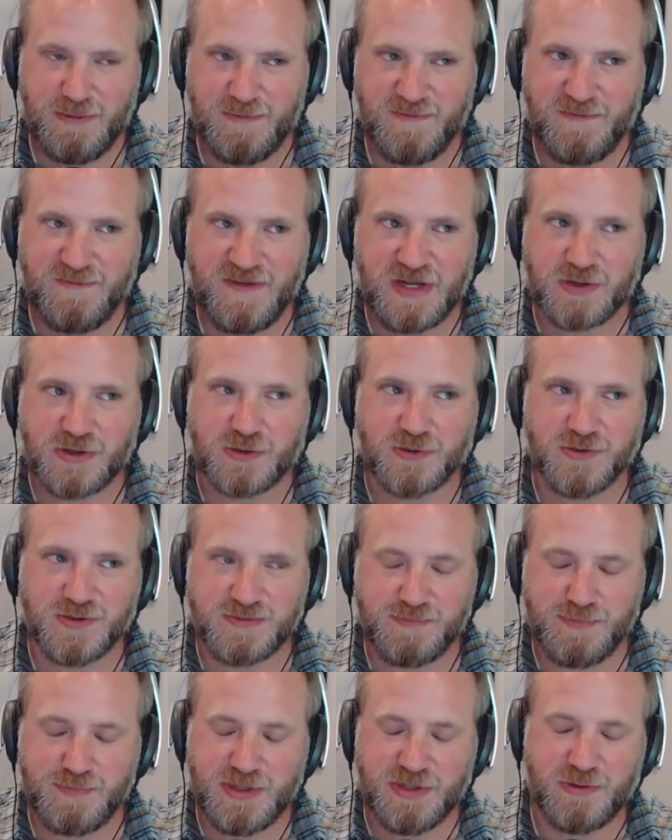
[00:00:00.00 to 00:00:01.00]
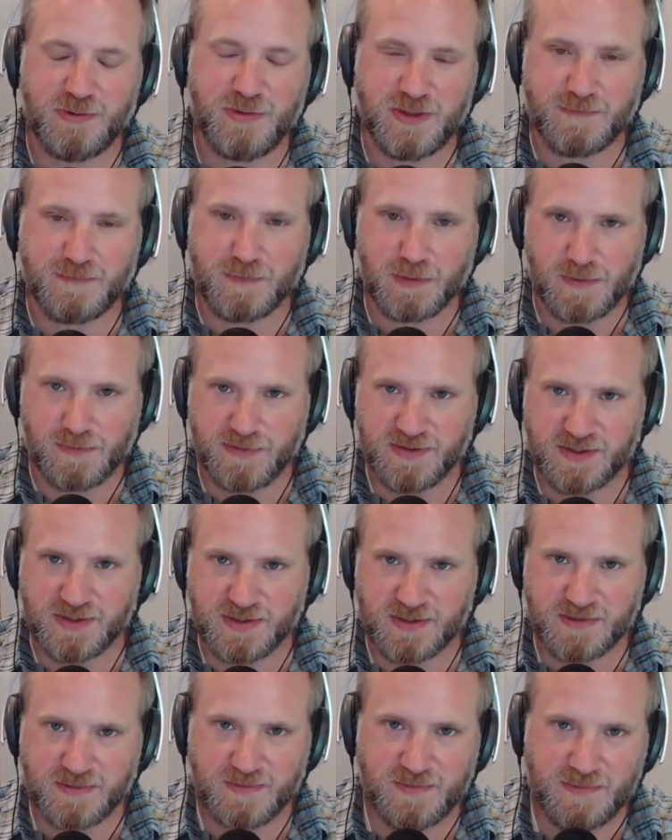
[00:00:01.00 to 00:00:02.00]
vehicles built with a
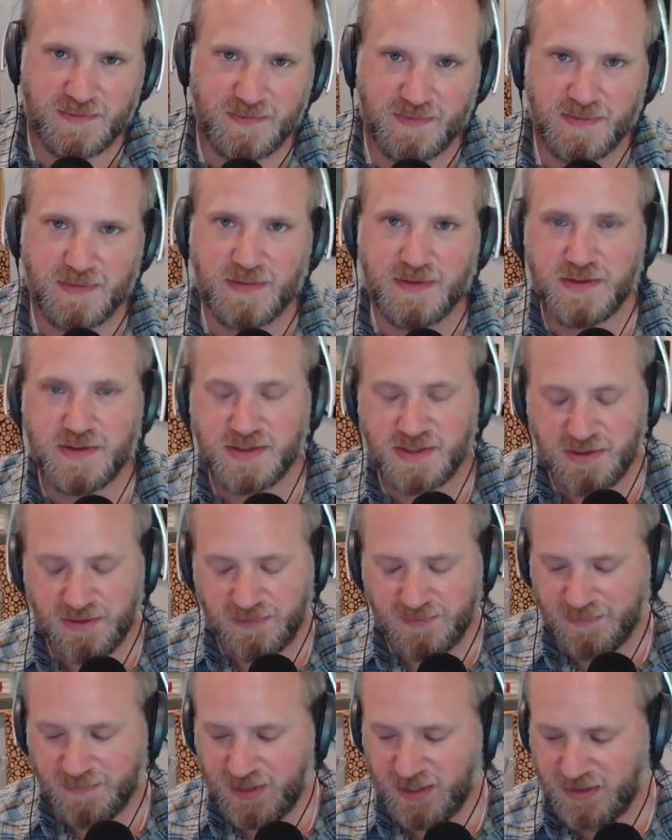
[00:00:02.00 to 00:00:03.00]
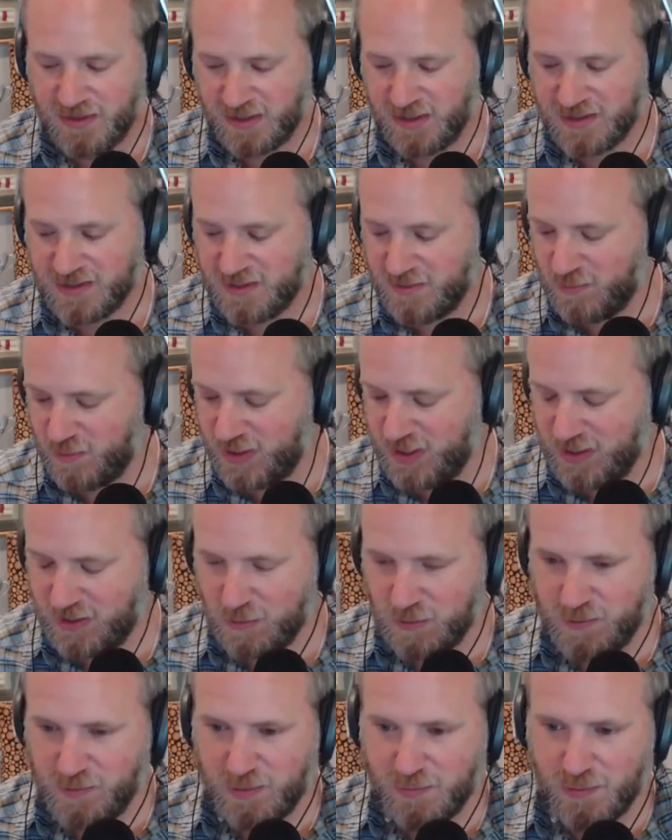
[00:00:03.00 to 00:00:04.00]
purpose. So I think that's something we need
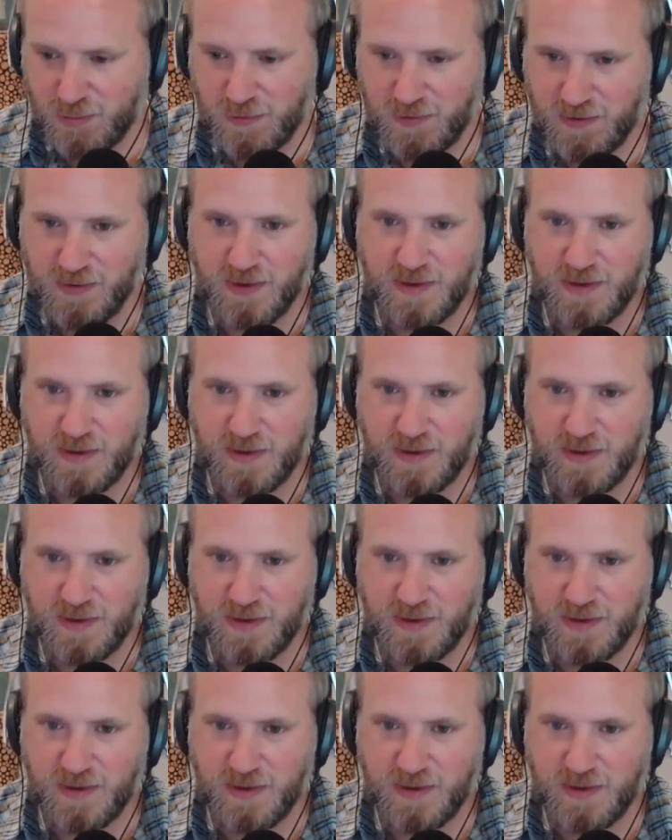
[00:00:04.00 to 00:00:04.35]
to remember.